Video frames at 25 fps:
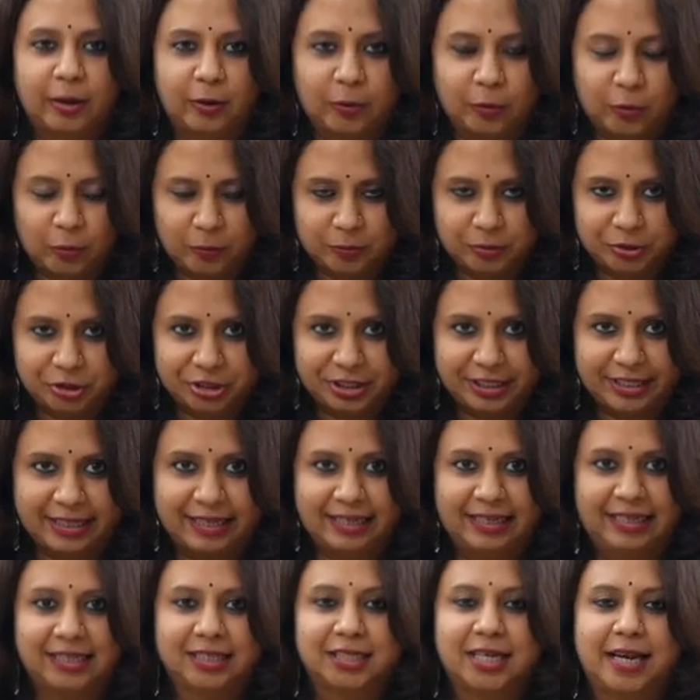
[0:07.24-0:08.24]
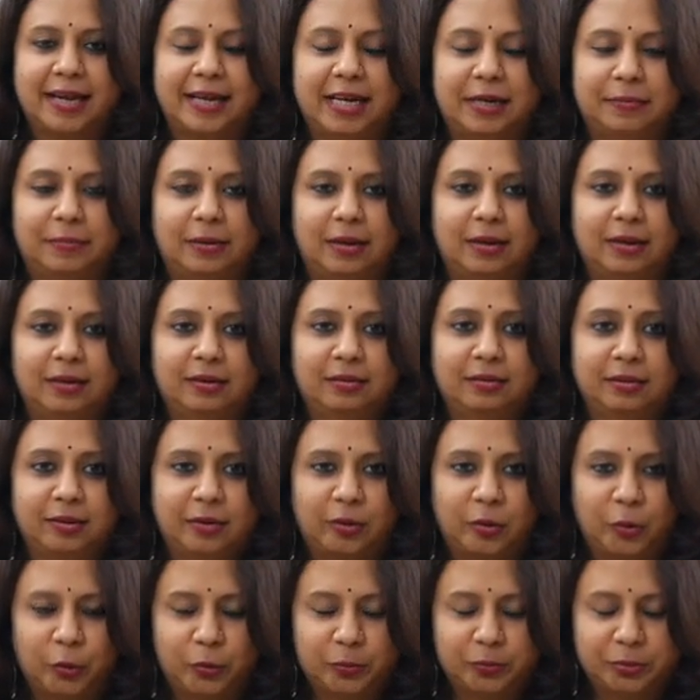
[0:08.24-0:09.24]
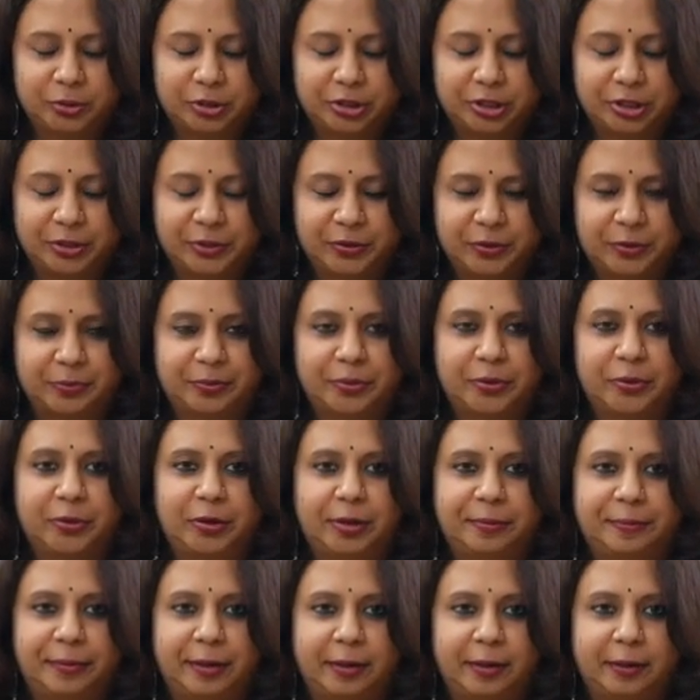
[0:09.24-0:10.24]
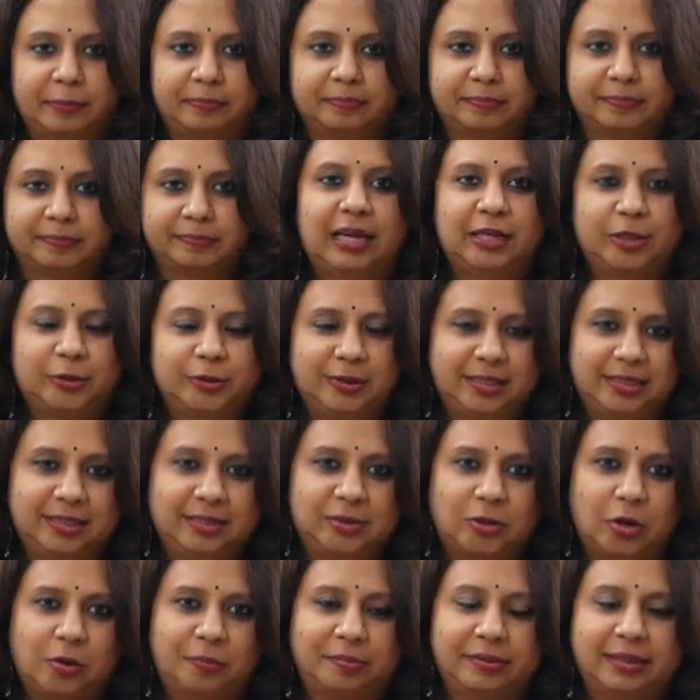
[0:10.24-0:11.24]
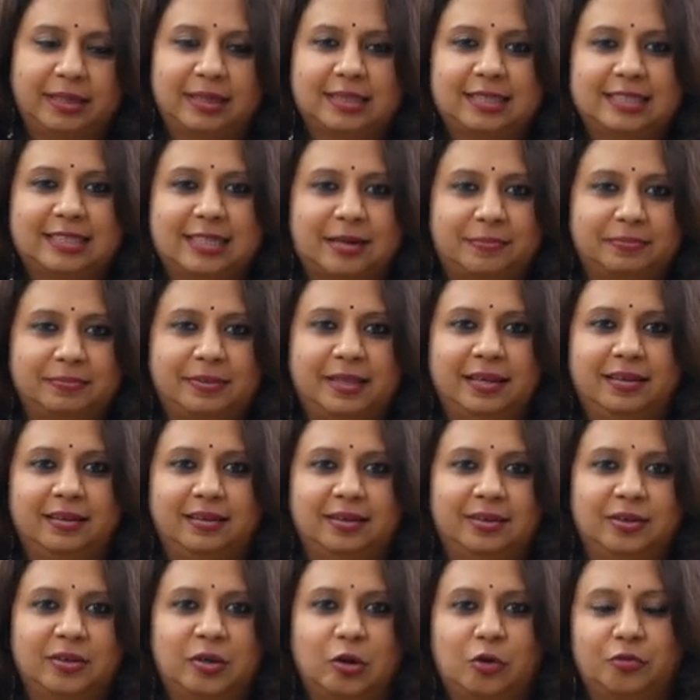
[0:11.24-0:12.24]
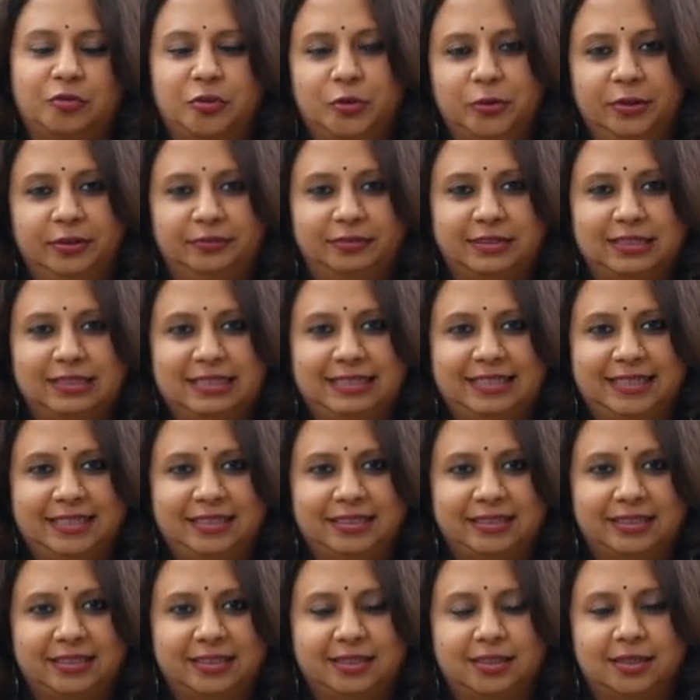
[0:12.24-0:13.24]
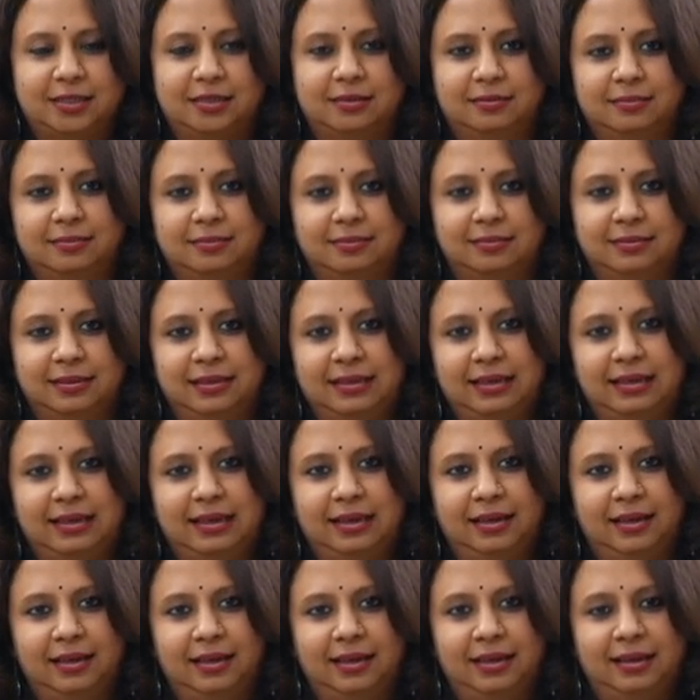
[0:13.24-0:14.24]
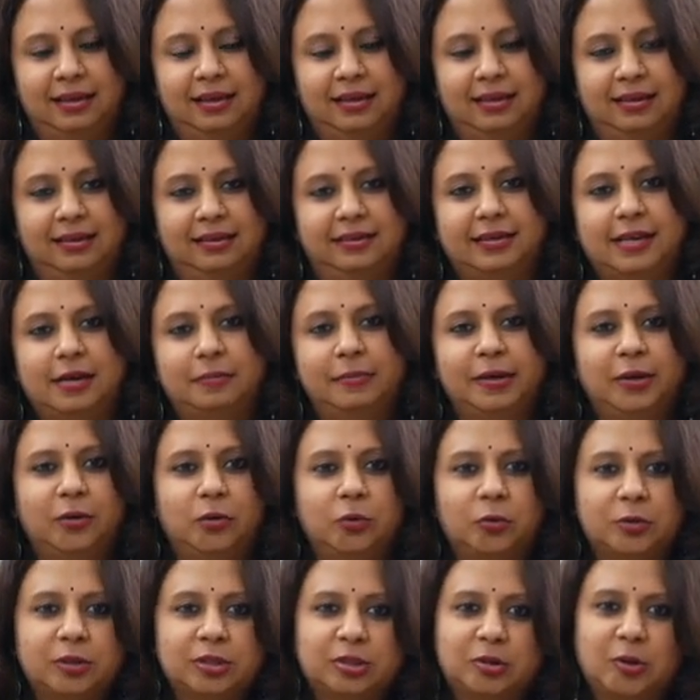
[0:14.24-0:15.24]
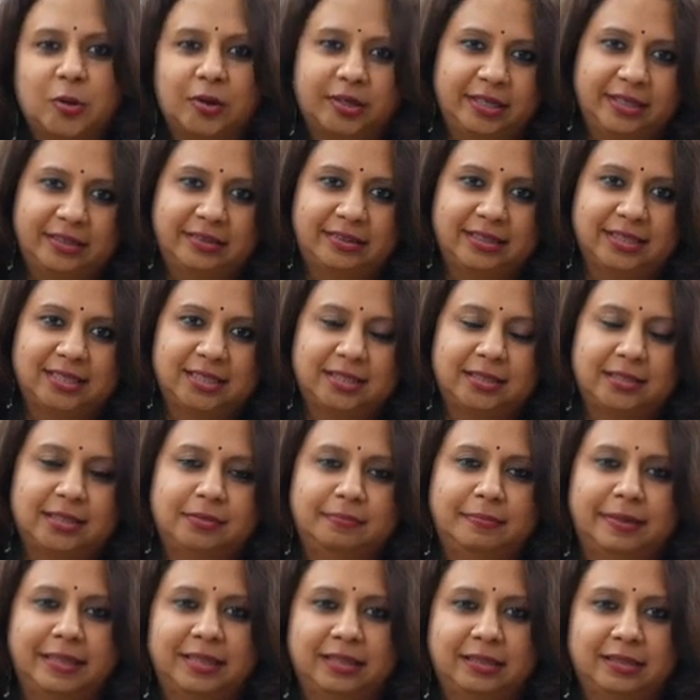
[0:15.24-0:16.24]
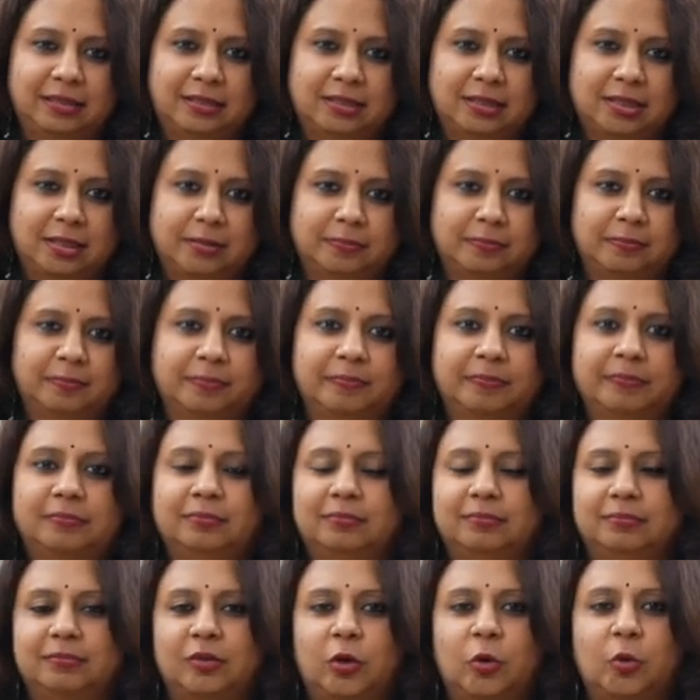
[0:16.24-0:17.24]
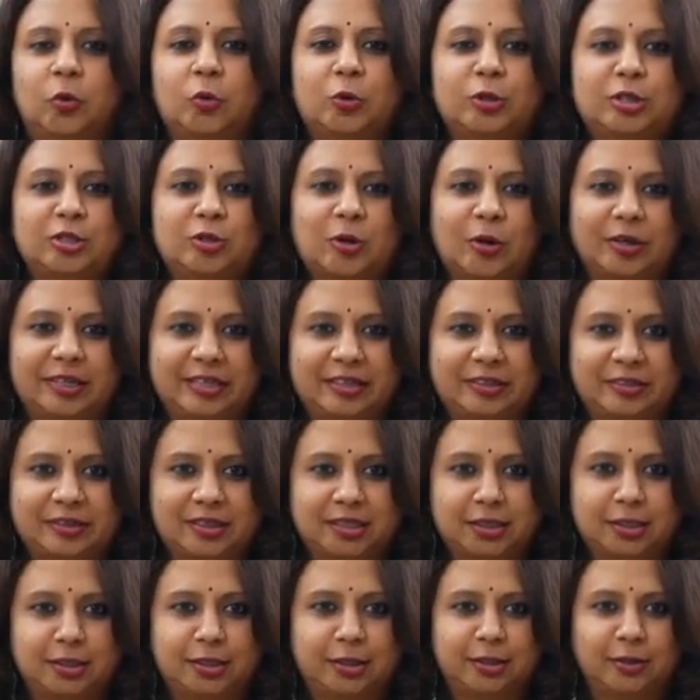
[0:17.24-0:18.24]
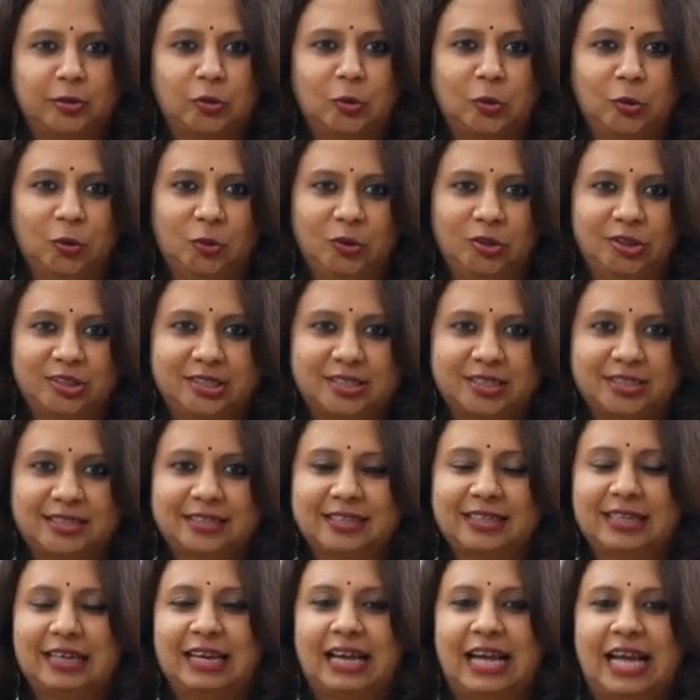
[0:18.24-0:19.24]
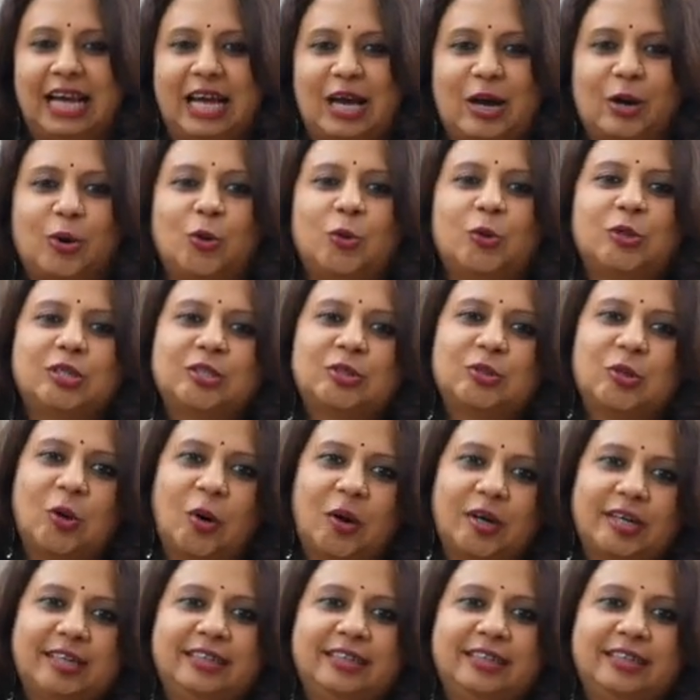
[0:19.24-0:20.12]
Om Shri Ganeshaya Namaha, Om Shri Gurubhyo Namaha. Today's topic is something of universal interest. Tell me, who is not interested in materialism? Who is not interested in gold? Who is not